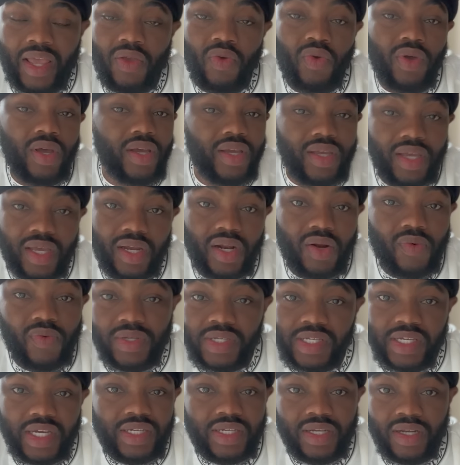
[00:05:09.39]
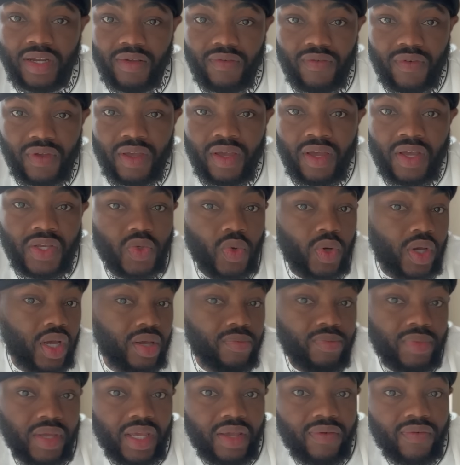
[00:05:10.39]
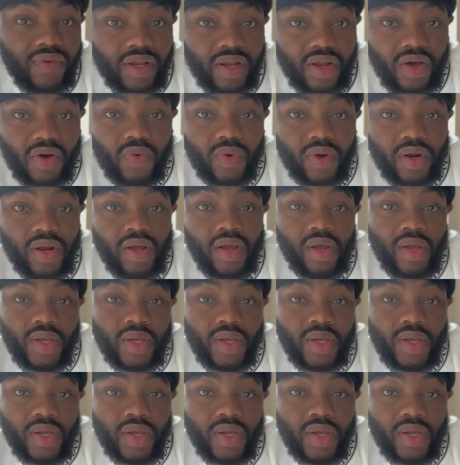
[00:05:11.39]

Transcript: You could get a recession even, so it could be even lower.